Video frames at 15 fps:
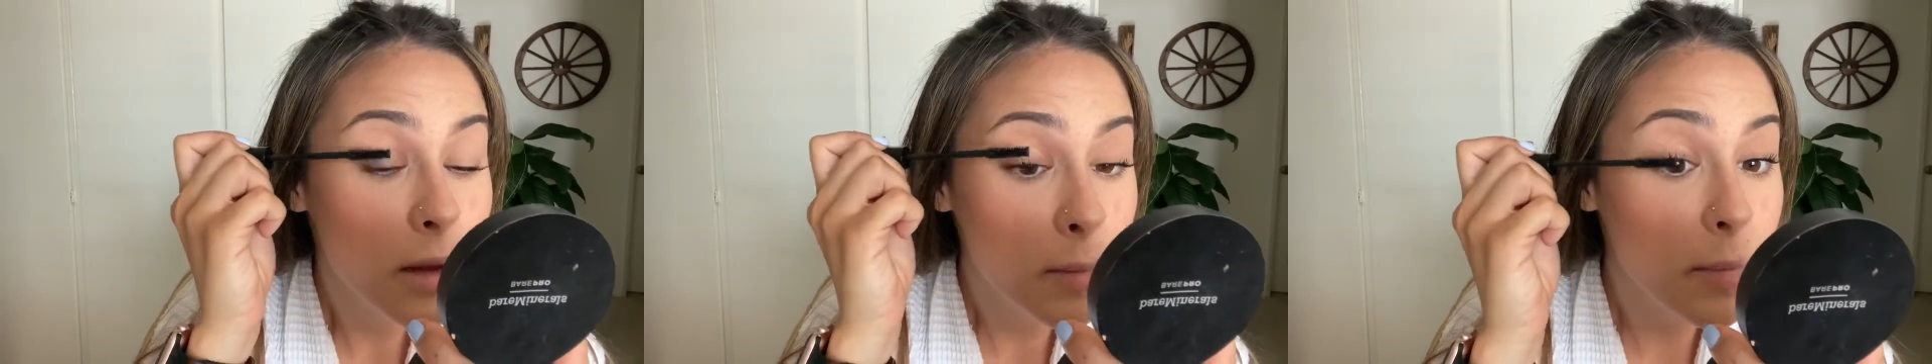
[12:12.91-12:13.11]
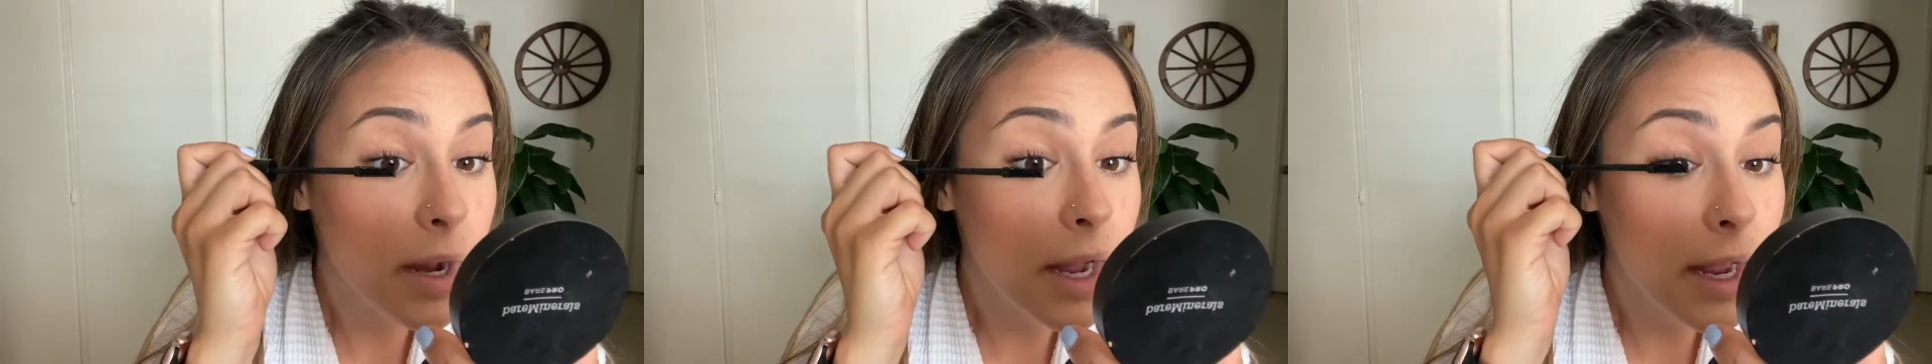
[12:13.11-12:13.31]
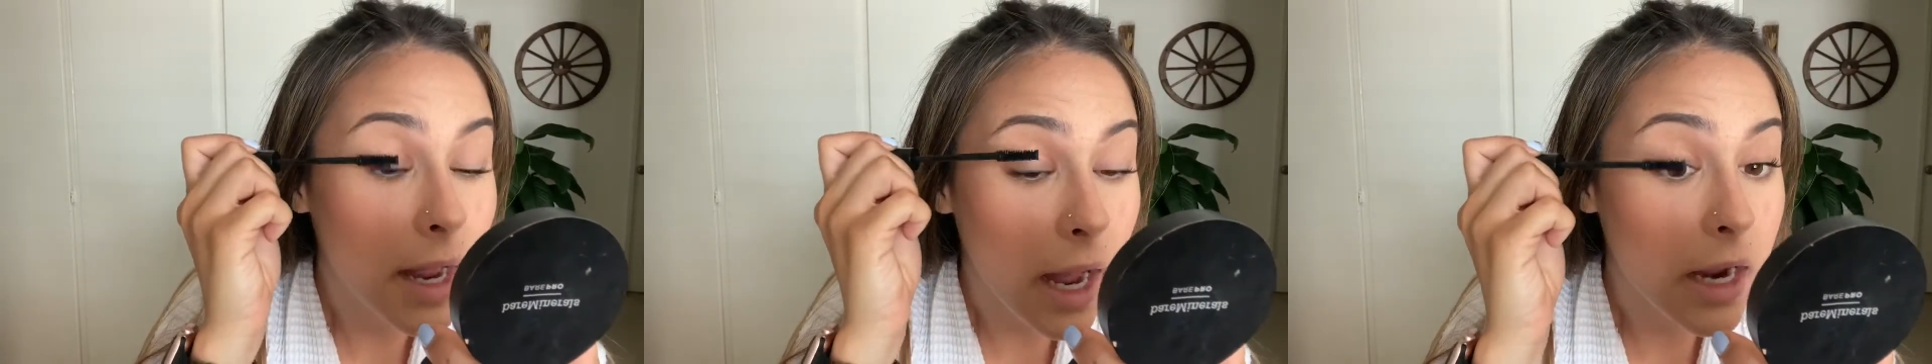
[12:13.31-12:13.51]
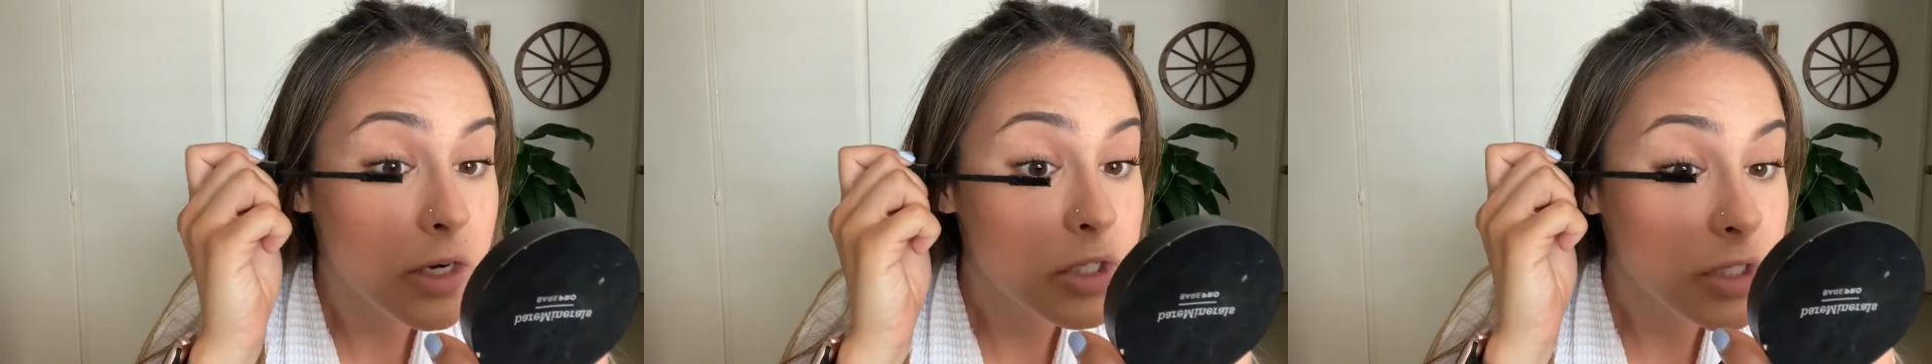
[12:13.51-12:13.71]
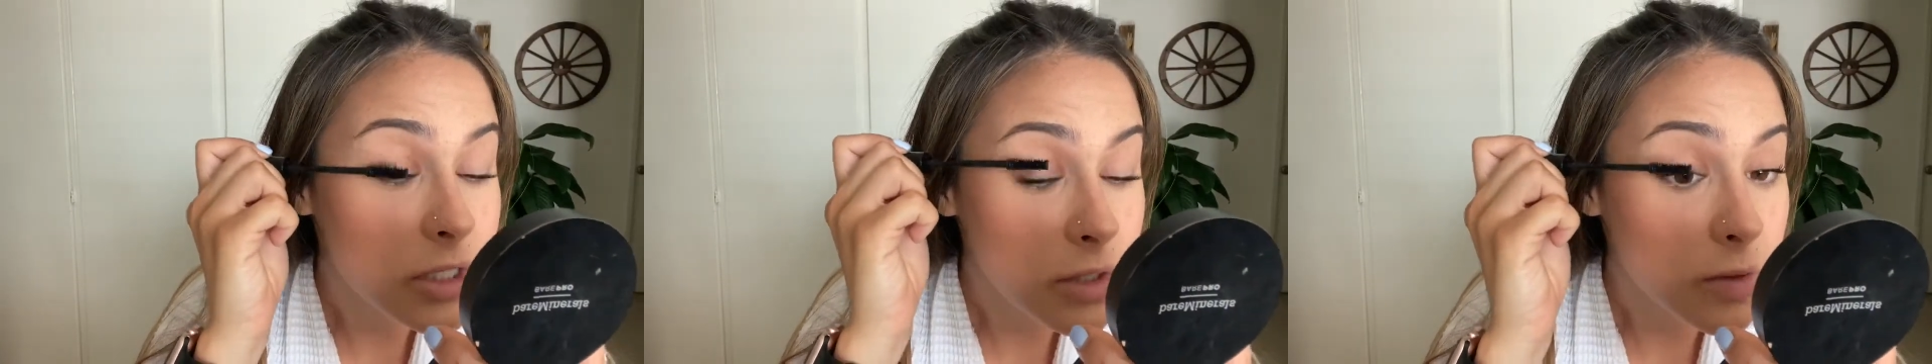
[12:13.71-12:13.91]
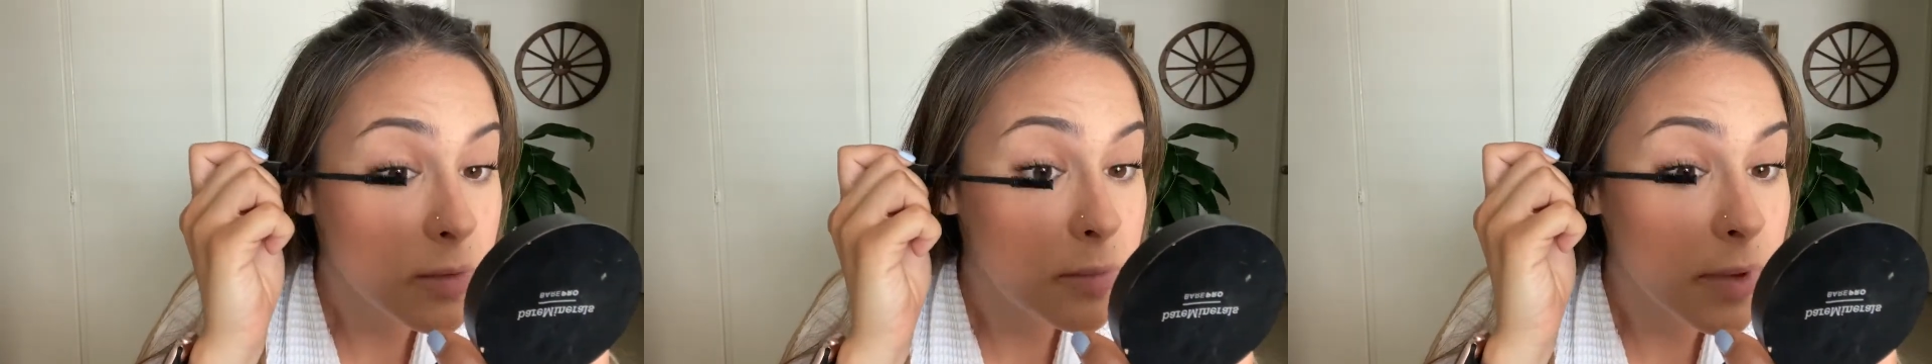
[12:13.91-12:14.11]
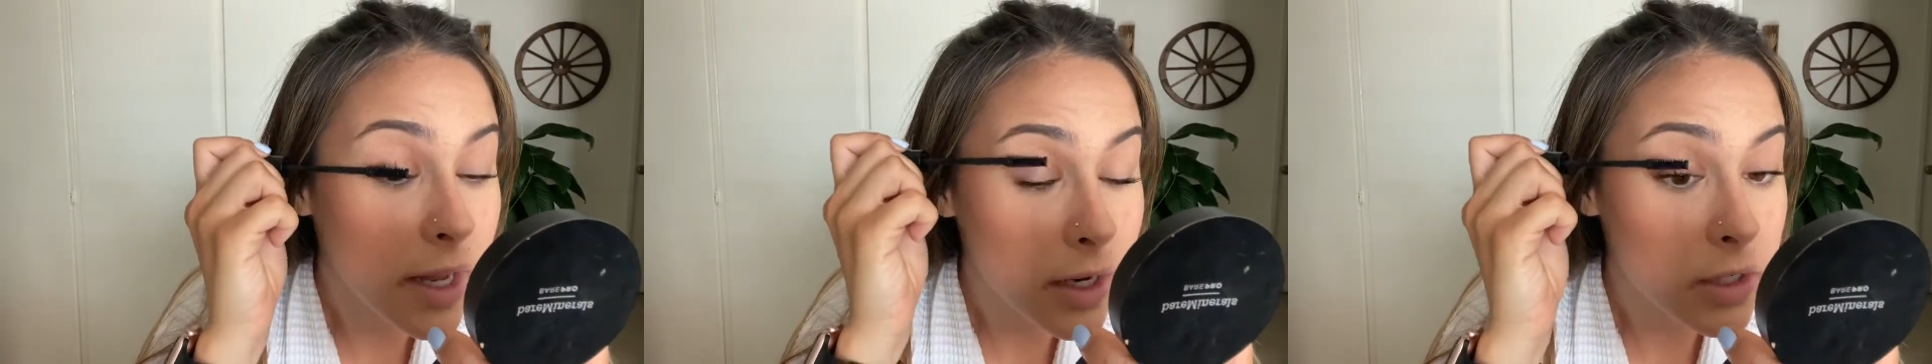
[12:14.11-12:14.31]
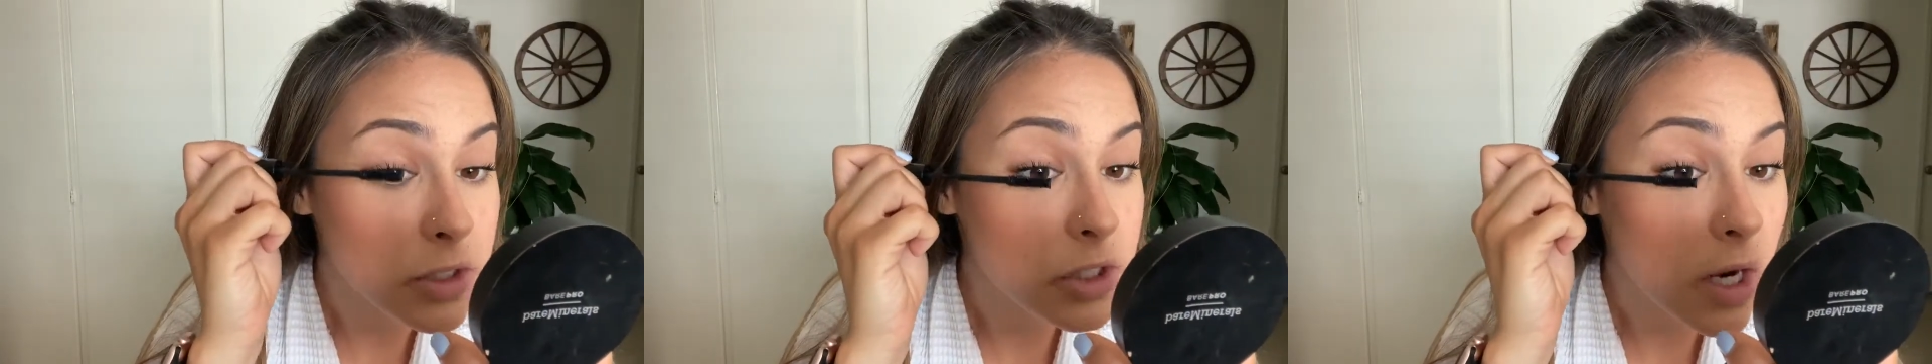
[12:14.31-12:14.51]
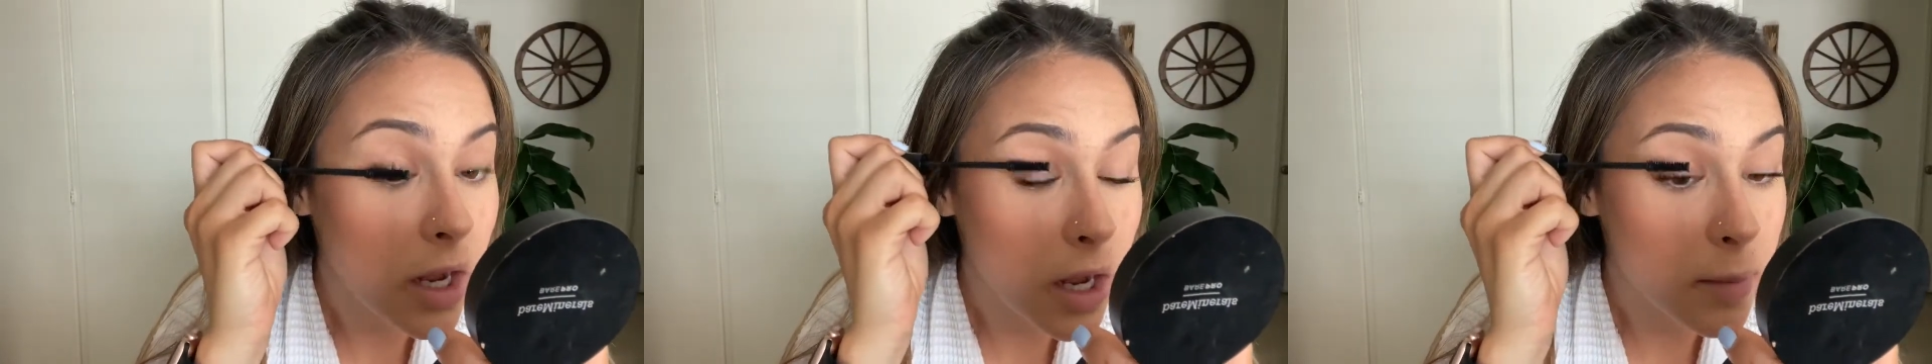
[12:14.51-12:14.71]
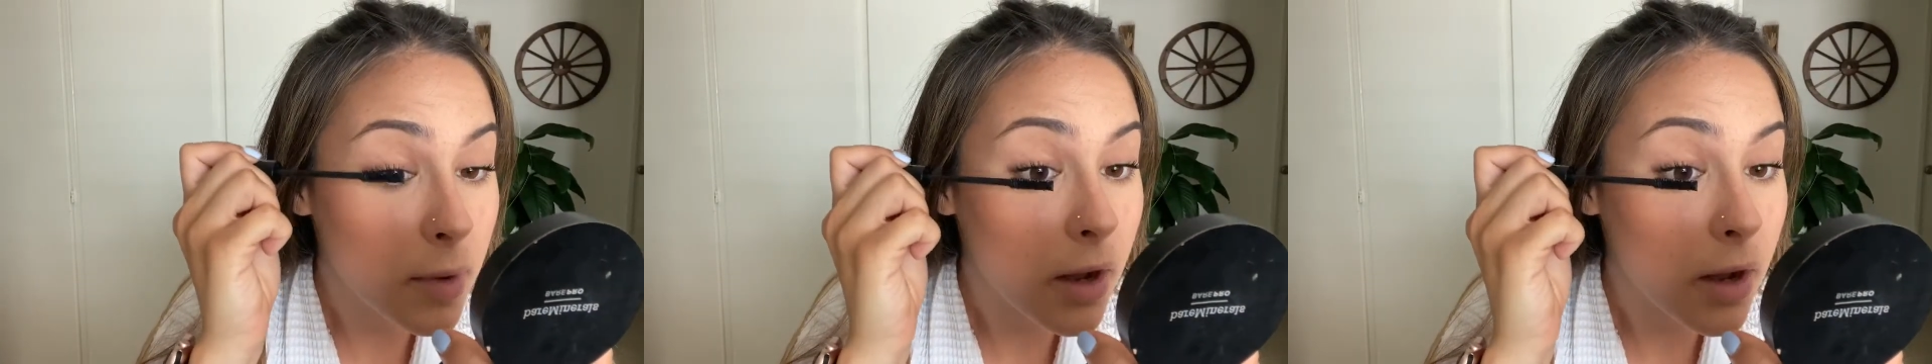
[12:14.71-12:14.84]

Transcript: but I actually do a better job